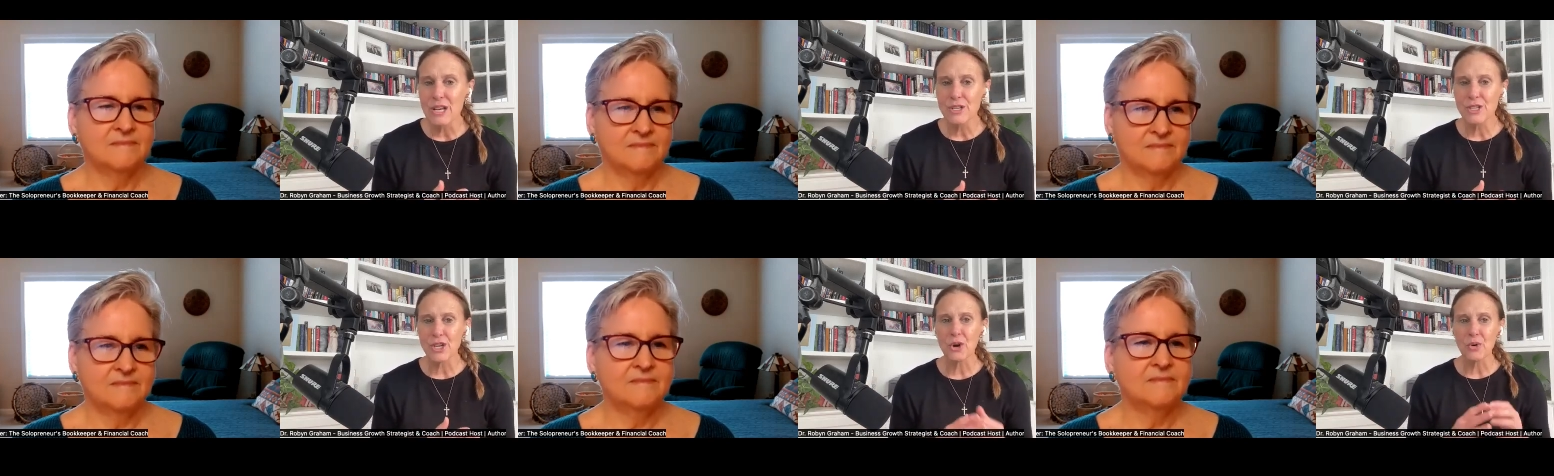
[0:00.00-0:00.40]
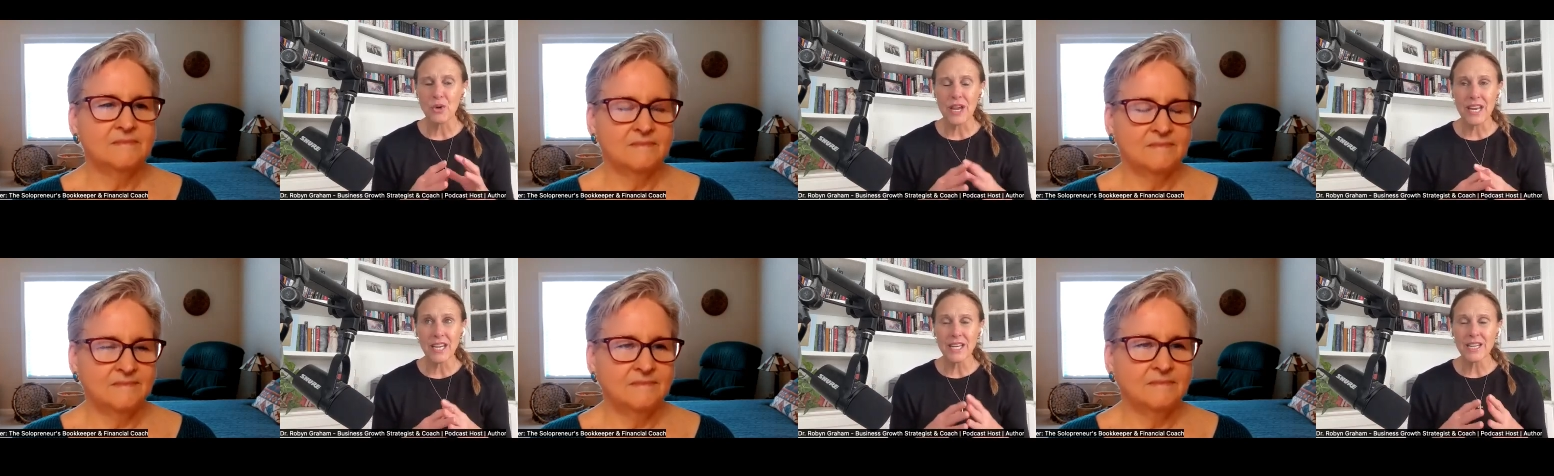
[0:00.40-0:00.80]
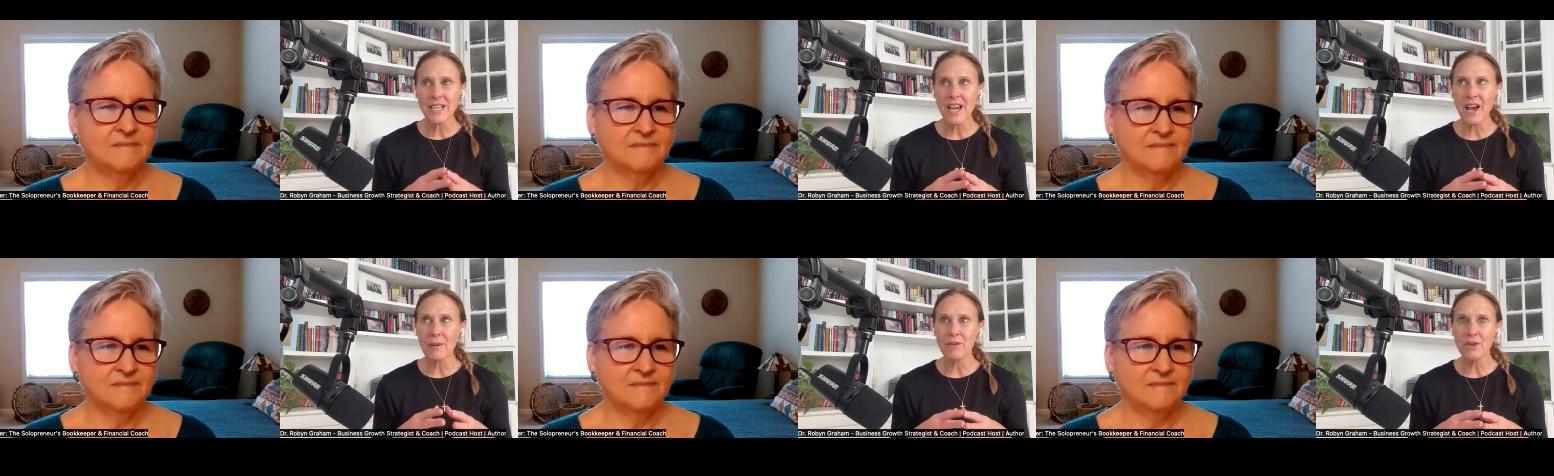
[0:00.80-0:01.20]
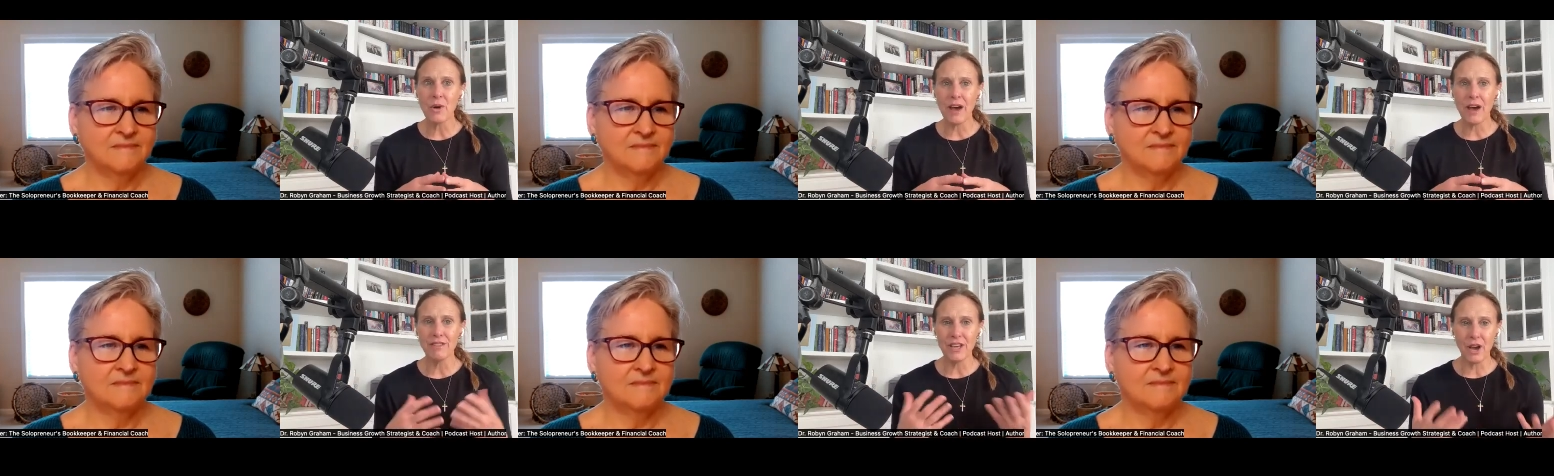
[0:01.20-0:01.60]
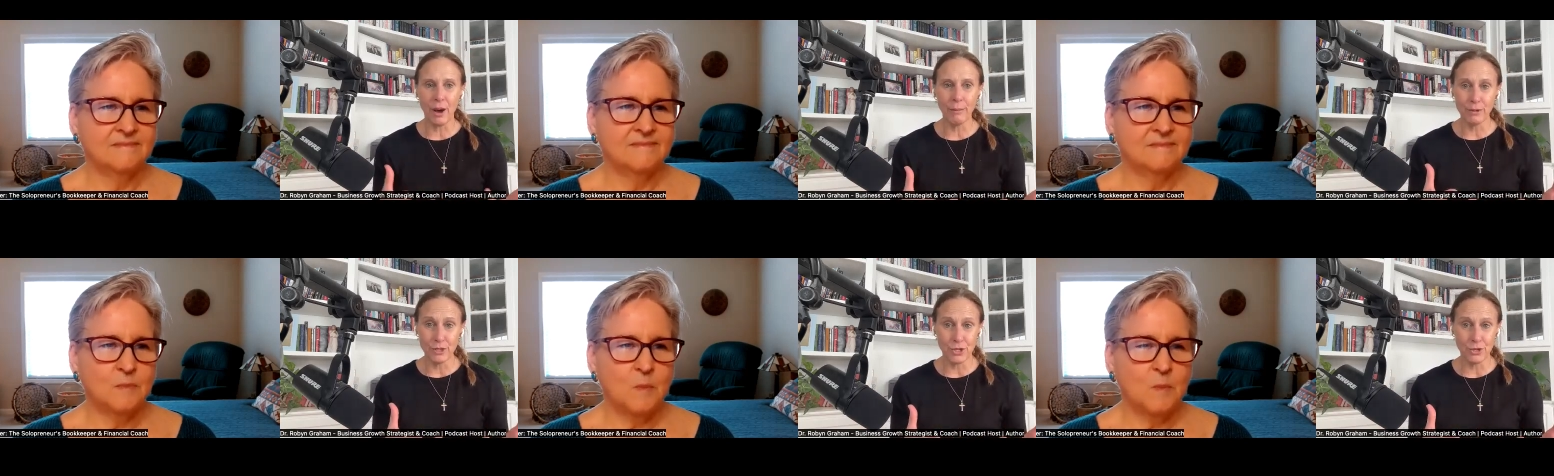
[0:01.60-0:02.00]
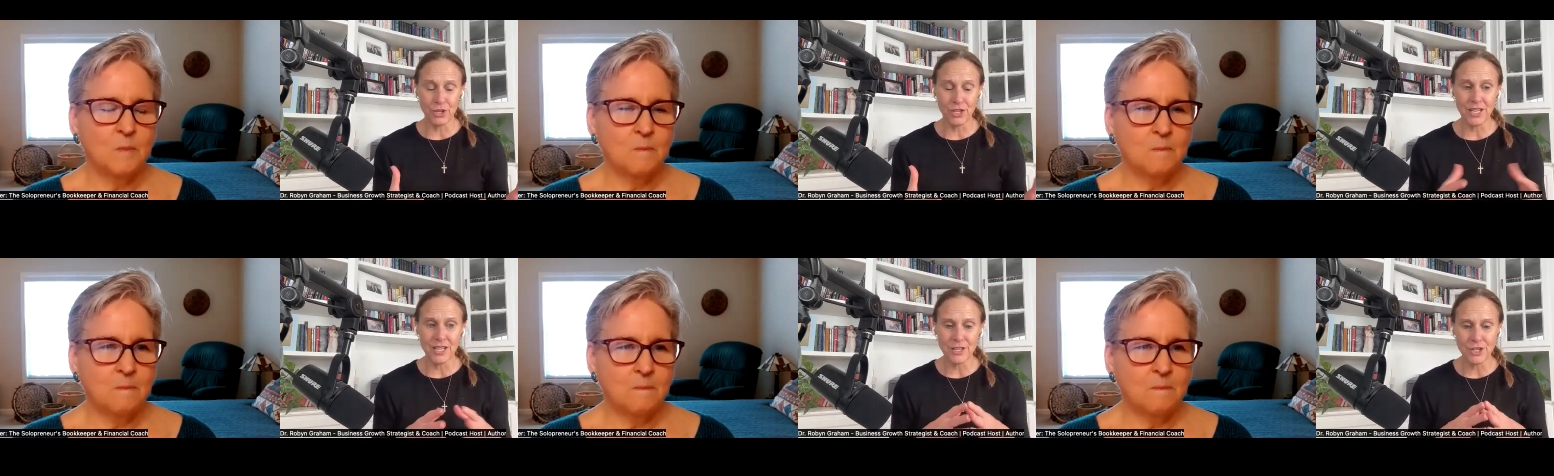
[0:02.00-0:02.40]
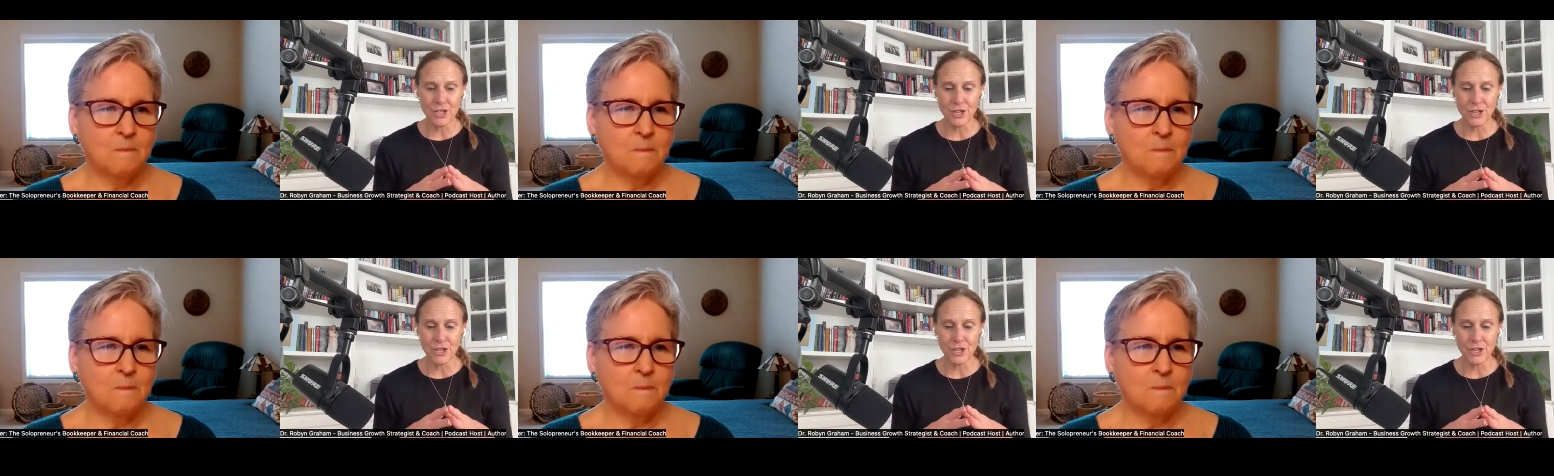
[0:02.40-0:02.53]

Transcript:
Speaker 1: So anytime you have the opportunity